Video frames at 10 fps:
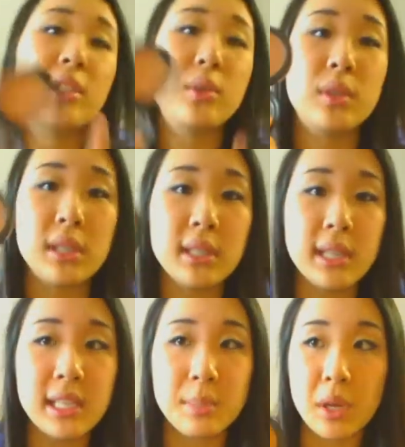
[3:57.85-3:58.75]
So this
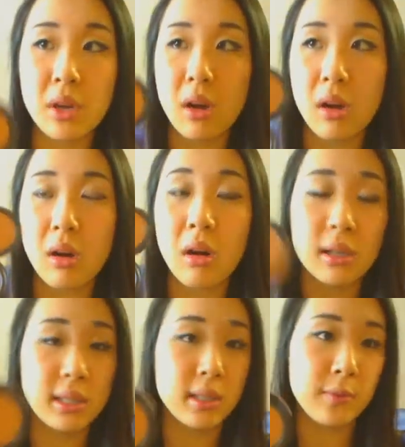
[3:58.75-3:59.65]
has been
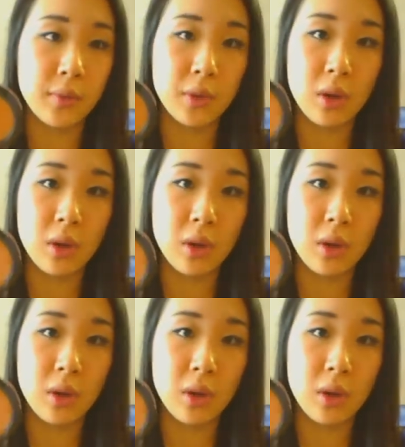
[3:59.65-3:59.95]
awesome for